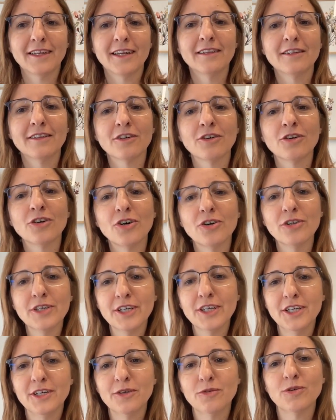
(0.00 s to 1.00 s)
And the goal
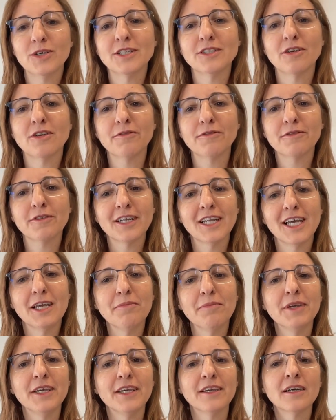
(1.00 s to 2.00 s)
here was of
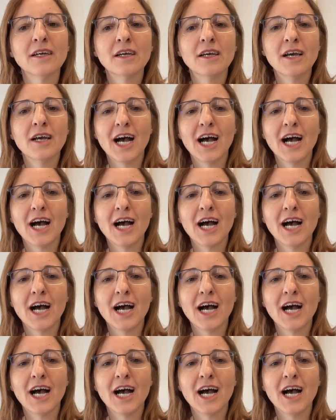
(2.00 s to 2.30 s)
claiming